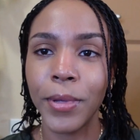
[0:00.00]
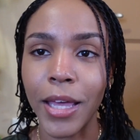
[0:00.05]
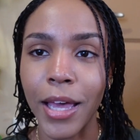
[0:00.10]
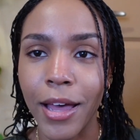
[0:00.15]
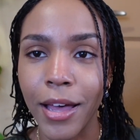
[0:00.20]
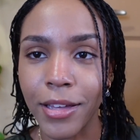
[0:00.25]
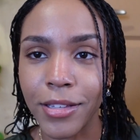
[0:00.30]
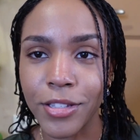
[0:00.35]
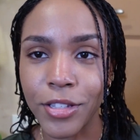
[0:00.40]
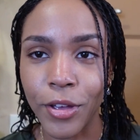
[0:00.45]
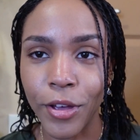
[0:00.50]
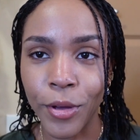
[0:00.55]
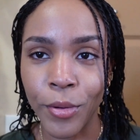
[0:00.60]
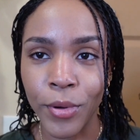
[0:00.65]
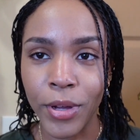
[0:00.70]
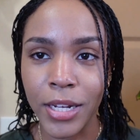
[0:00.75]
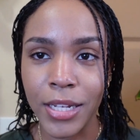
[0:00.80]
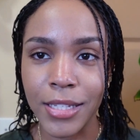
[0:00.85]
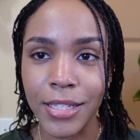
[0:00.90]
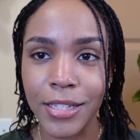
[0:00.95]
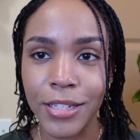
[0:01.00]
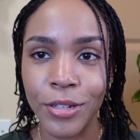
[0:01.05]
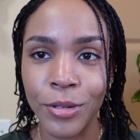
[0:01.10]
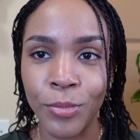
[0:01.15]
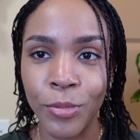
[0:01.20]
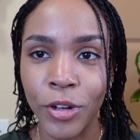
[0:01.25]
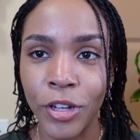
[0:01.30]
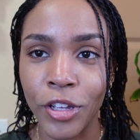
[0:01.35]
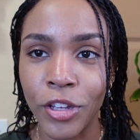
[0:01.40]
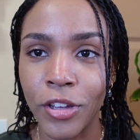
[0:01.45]
But yeah, so I wanted to
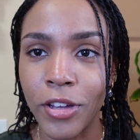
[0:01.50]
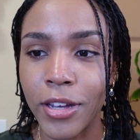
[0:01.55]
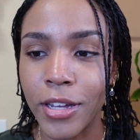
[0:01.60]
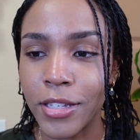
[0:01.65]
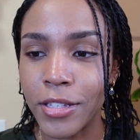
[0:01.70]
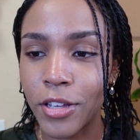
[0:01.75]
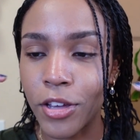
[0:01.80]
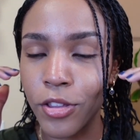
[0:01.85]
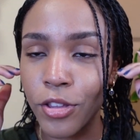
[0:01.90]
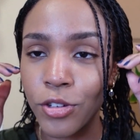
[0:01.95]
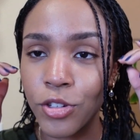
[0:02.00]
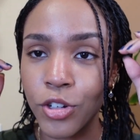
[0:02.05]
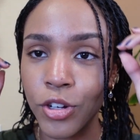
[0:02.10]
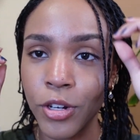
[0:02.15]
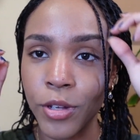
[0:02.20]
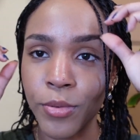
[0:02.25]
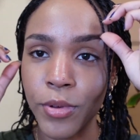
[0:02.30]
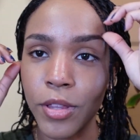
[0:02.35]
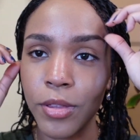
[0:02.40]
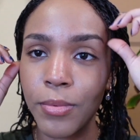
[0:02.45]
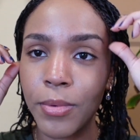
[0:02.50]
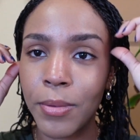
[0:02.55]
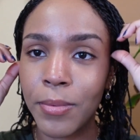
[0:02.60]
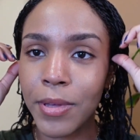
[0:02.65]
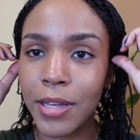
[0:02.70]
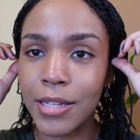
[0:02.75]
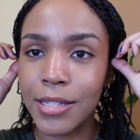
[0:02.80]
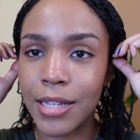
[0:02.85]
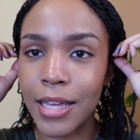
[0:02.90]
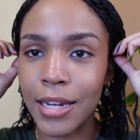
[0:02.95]
bring you guys on the journey with me
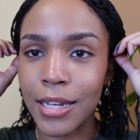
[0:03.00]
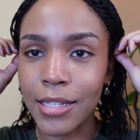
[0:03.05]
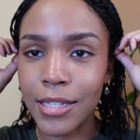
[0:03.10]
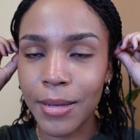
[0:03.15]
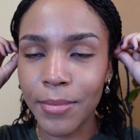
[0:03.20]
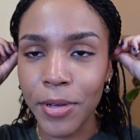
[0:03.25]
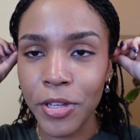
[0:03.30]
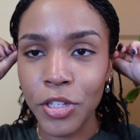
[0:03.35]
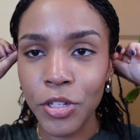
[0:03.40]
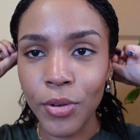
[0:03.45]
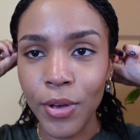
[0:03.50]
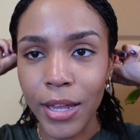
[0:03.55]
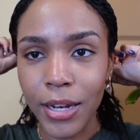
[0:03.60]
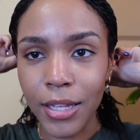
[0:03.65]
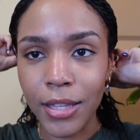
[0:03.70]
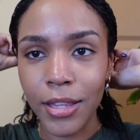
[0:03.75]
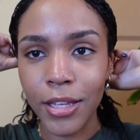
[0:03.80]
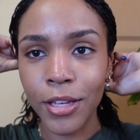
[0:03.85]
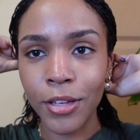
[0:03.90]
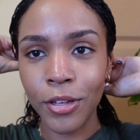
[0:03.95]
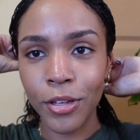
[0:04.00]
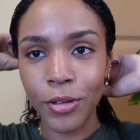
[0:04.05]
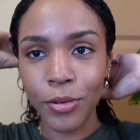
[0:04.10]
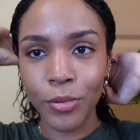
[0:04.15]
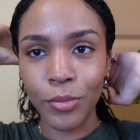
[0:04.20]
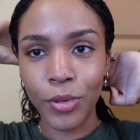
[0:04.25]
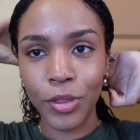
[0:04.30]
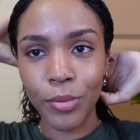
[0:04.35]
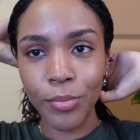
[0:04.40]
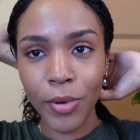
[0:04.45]
because anytime I do anything
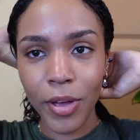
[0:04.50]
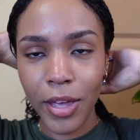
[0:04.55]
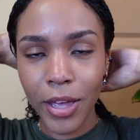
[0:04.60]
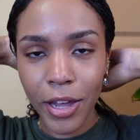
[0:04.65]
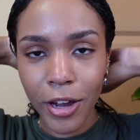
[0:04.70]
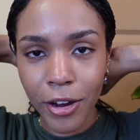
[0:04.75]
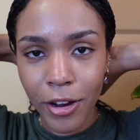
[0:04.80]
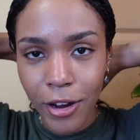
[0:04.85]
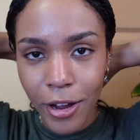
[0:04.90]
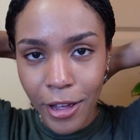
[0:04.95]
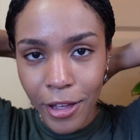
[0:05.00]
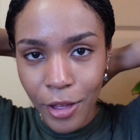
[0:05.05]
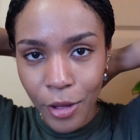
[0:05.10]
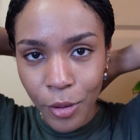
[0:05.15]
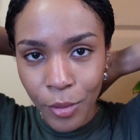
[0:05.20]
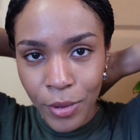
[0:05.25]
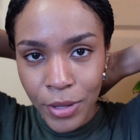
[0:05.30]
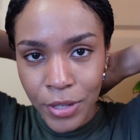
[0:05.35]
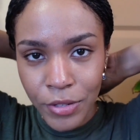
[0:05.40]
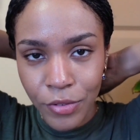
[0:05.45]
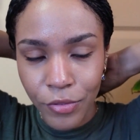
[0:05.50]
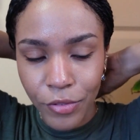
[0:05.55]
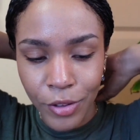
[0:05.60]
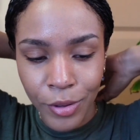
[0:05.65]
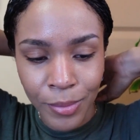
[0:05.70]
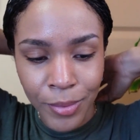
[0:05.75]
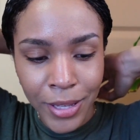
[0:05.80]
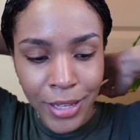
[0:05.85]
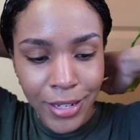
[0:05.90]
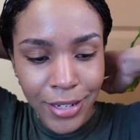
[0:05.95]
with my hair, I always
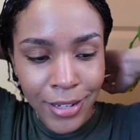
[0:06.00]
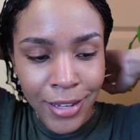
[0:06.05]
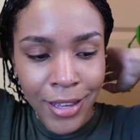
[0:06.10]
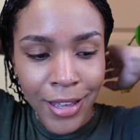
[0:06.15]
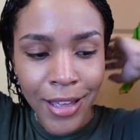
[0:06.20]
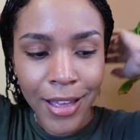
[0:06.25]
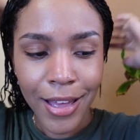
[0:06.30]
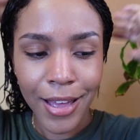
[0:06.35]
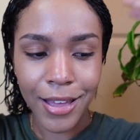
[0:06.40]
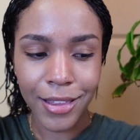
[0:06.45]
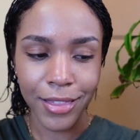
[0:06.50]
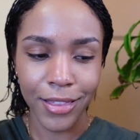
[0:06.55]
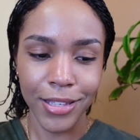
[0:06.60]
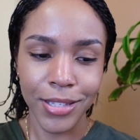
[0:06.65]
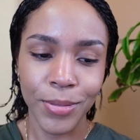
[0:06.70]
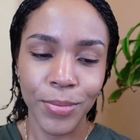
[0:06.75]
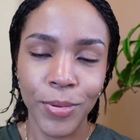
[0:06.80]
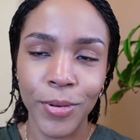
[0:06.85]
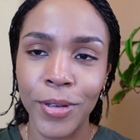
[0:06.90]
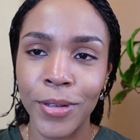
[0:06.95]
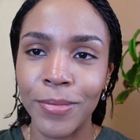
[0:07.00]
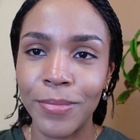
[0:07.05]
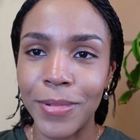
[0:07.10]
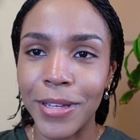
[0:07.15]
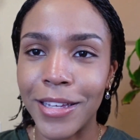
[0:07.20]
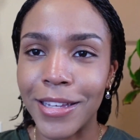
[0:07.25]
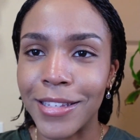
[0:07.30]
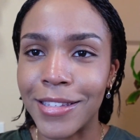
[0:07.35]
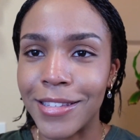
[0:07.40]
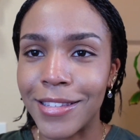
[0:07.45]
film it at this point
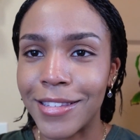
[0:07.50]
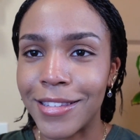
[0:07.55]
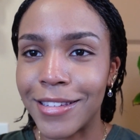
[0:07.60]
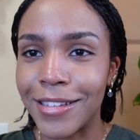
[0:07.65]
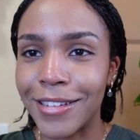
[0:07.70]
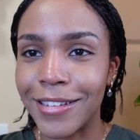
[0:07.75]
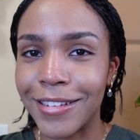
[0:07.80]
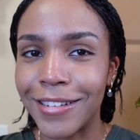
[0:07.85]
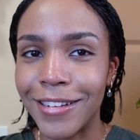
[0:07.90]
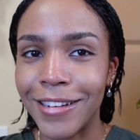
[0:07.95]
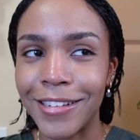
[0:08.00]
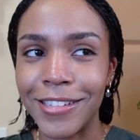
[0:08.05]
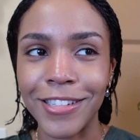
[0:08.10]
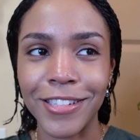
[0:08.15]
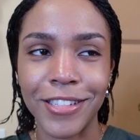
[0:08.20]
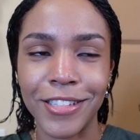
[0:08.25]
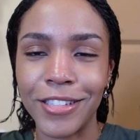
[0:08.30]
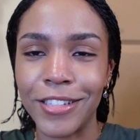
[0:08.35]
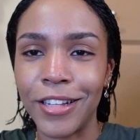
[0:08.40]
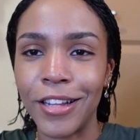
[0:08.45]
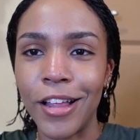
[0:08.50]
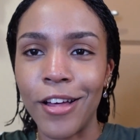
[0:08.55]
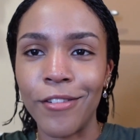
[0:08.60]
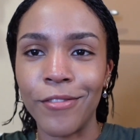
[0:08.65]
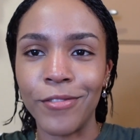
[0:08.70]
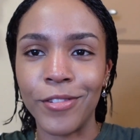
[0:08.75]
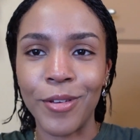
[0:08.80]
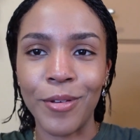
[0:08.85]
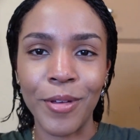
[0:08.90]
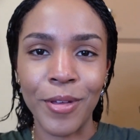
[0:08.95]
because I just
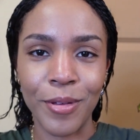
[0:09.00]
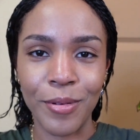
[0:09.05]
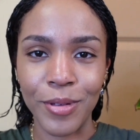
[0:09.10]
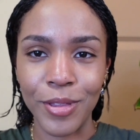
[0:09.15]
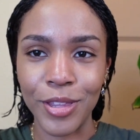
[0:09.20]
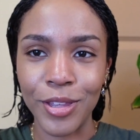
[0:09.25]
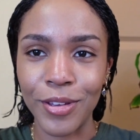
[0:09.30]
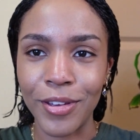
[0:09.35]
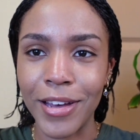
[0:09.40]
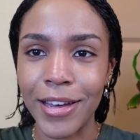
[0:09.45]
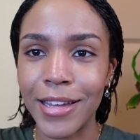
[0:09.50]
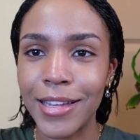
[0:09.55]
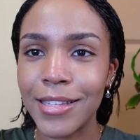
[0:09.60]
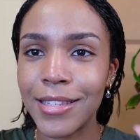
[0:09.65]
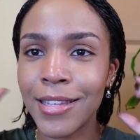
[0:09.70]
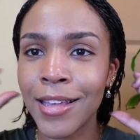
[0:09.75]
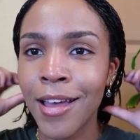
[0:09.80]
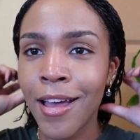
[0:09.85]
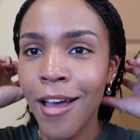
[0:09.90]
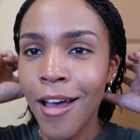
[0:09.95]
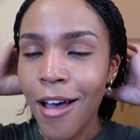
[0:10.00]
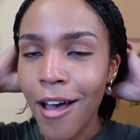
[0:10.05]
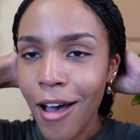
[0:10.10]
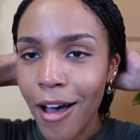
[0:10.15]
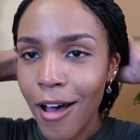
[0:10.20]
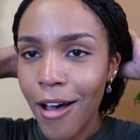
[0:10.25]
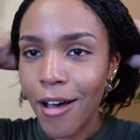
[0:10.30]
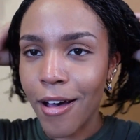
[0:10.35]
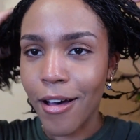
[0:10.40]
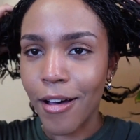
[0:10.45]
love doing it with you guys.
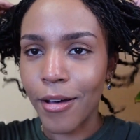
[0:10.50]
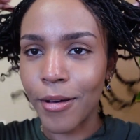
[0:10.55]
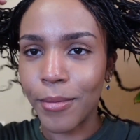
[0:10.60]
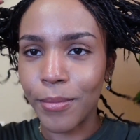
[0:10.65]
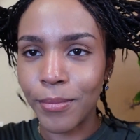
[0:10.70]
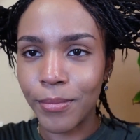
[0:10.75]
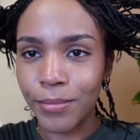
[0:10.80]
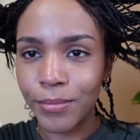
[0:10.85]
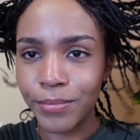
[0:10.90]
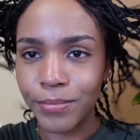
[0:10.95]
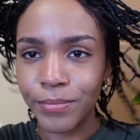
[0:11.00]
But